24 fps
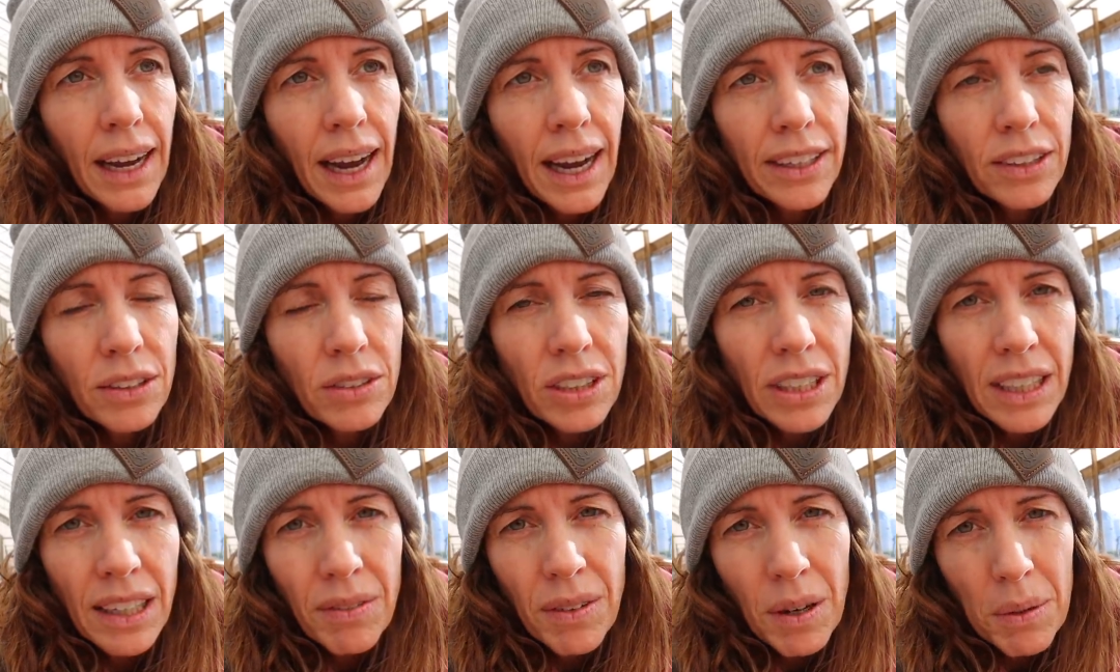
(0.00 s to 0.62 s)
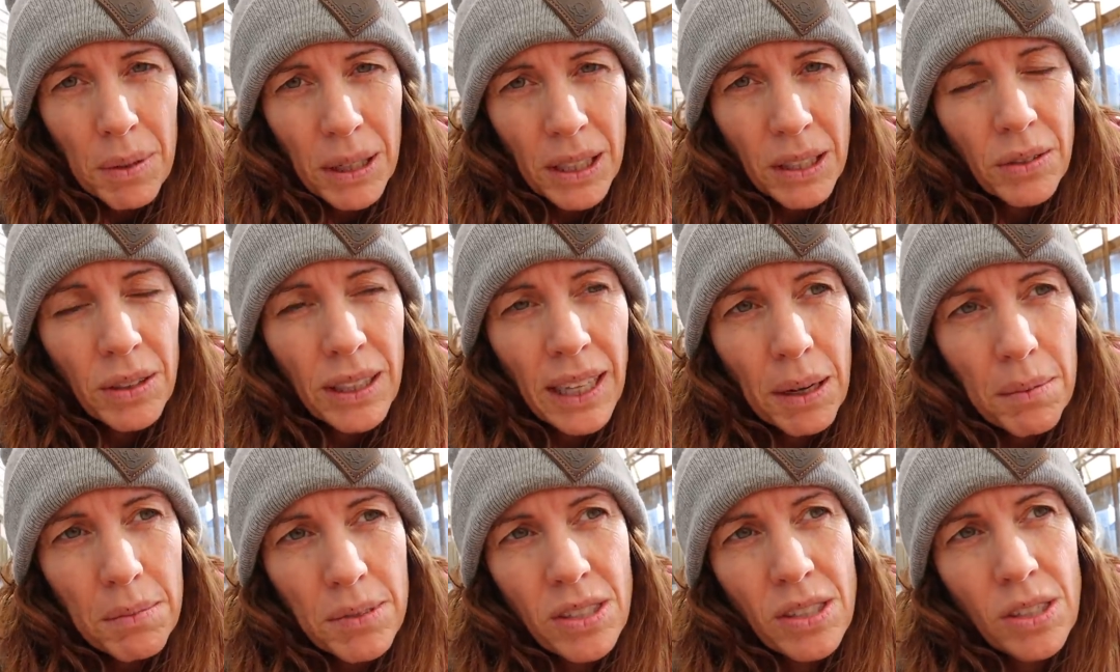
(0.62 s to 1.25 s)
I usually give all my ewe
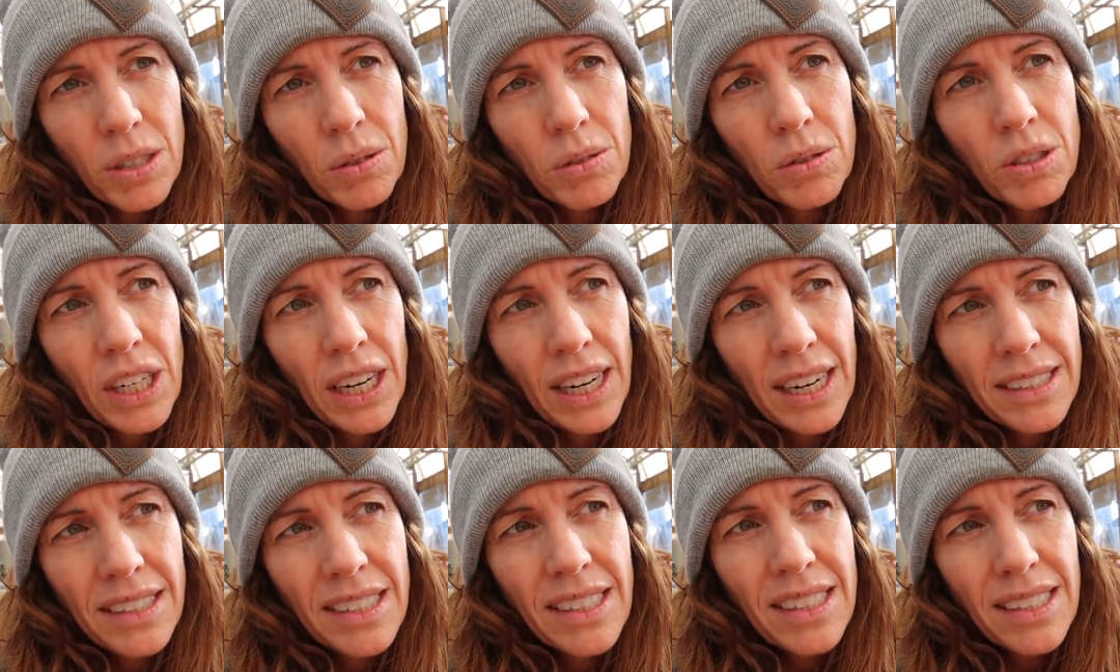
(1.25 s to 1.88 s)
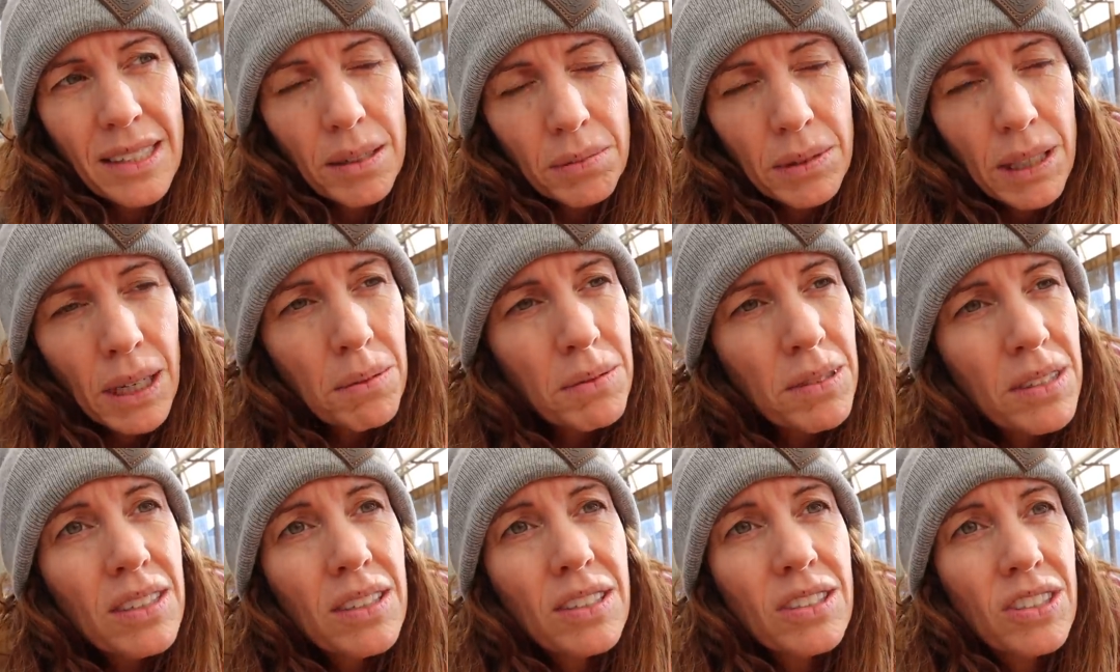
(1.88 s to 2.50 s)
lambs two chances.
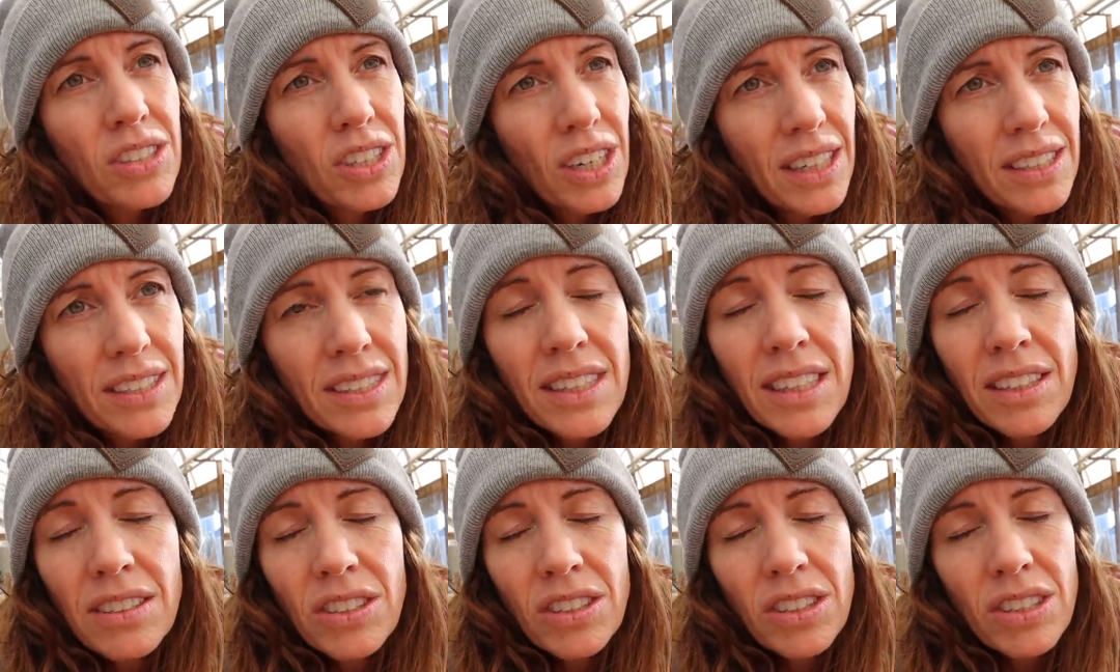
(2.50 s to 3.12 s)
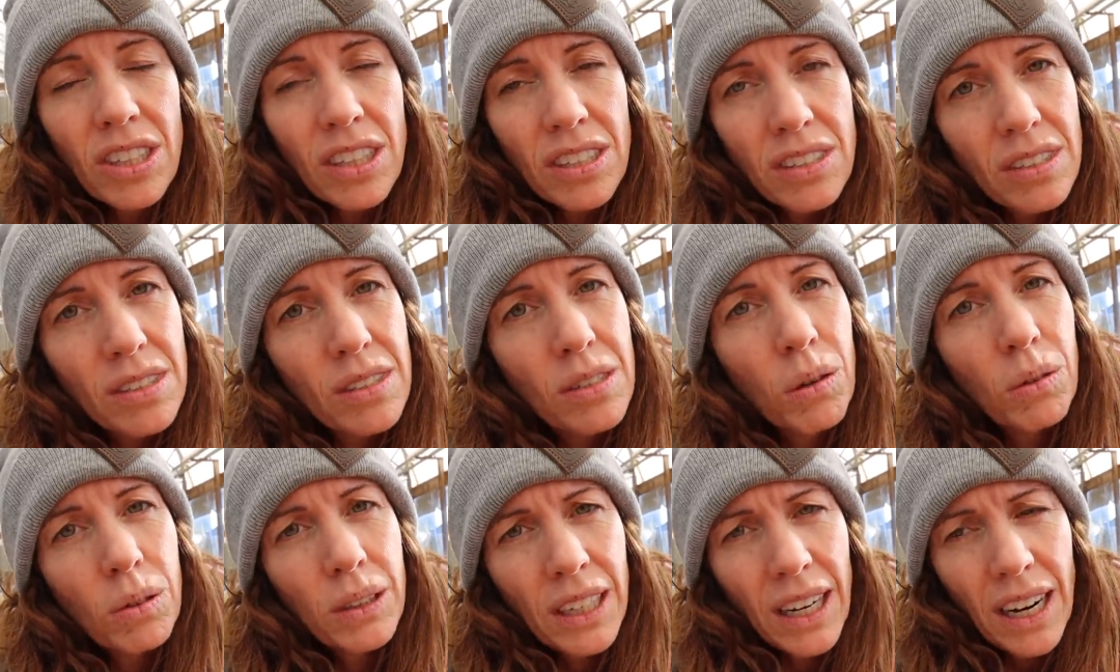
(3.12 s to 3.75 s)
Sometimes they're just
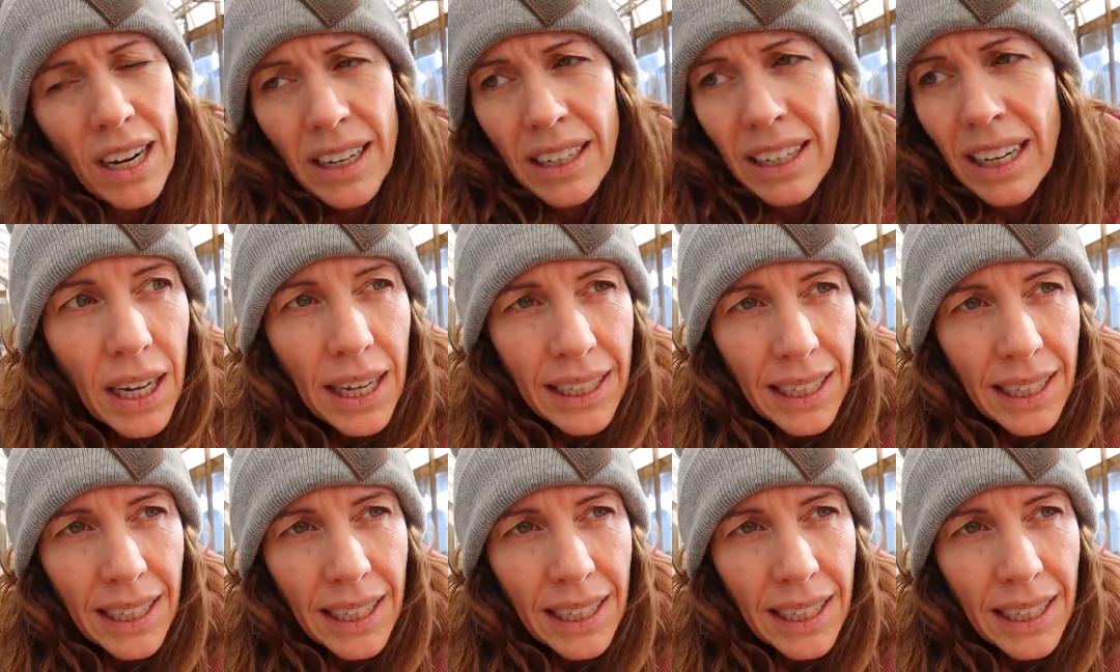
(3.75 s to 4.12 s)
so young.